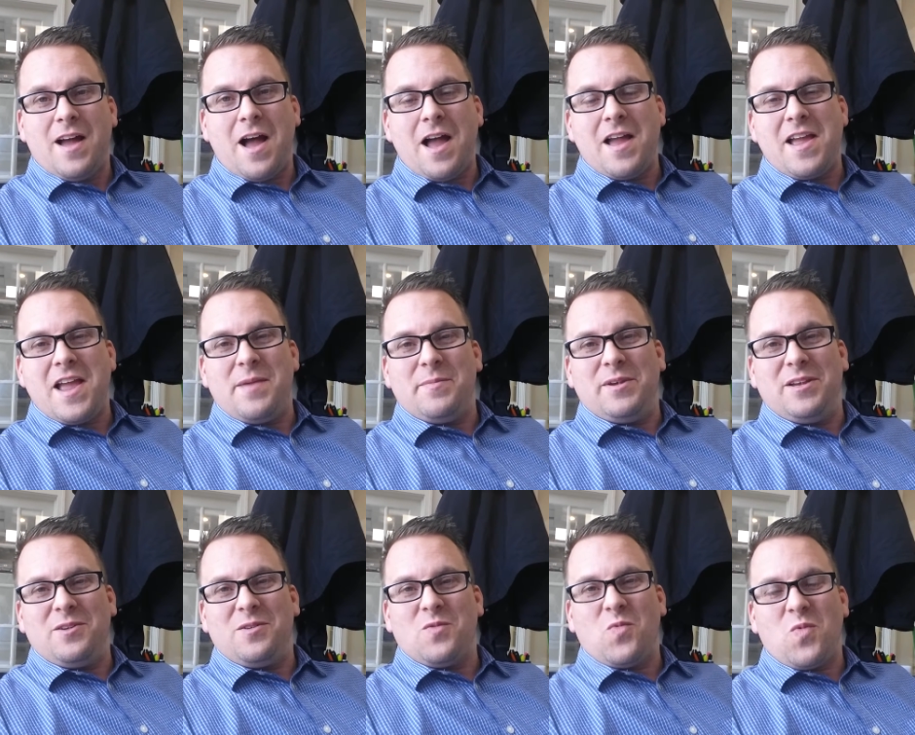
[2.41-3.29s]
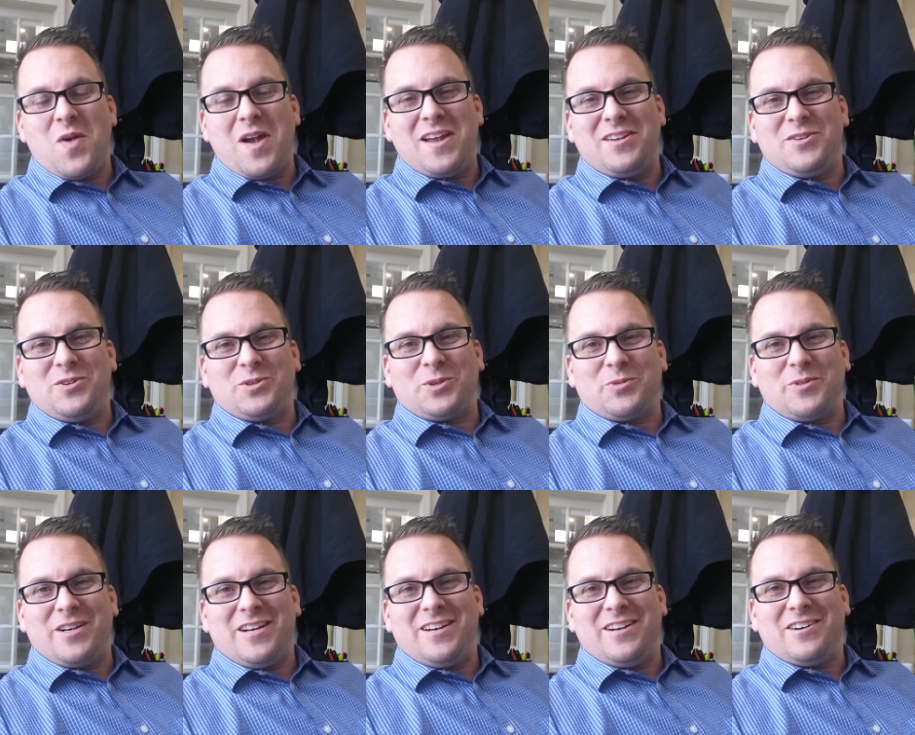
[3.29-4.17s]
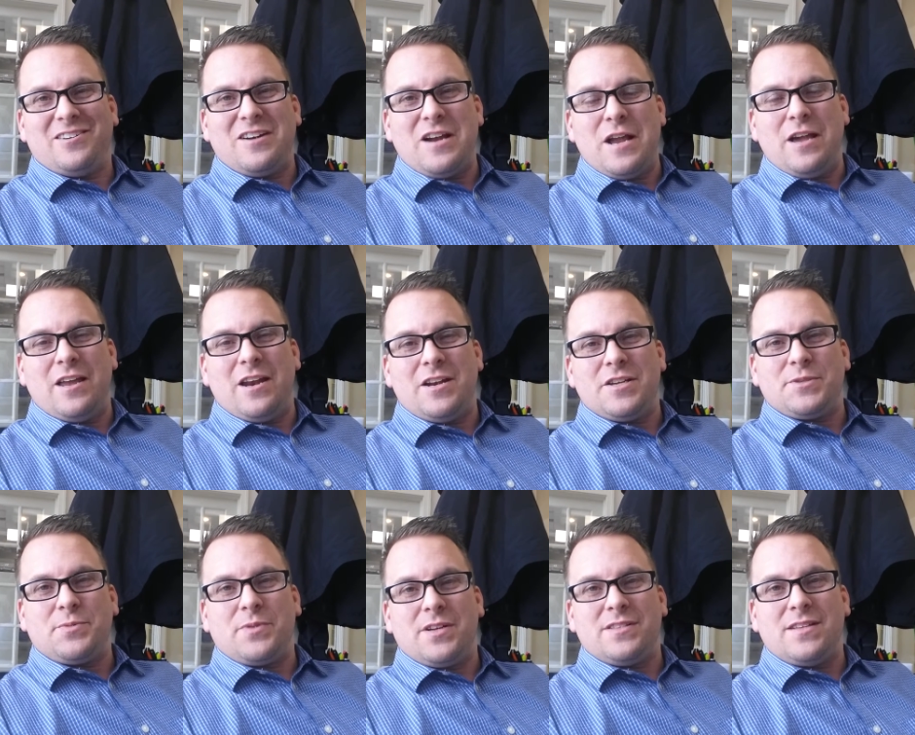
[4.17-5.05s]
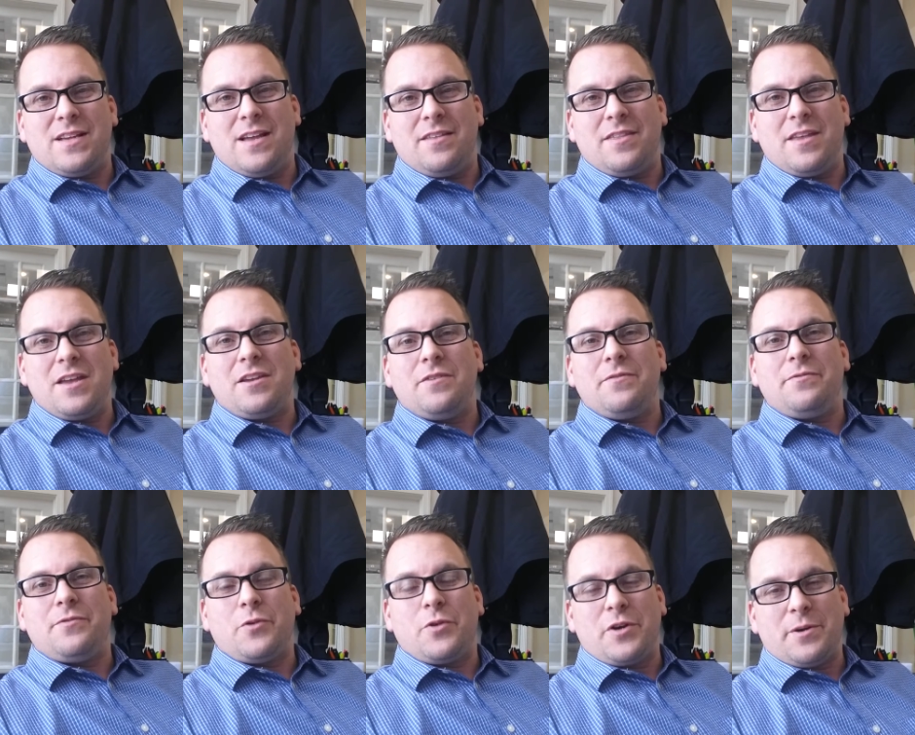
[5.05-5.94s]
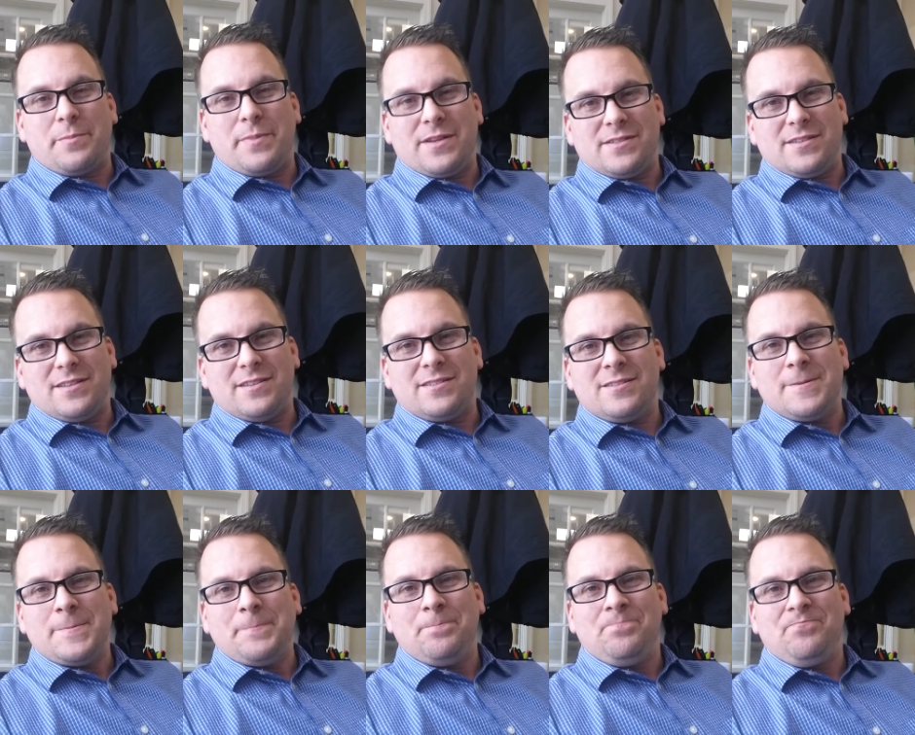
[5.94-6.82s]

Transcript: Hi, Amy. Wayne Ulery here, and I just want to say thank you for your business.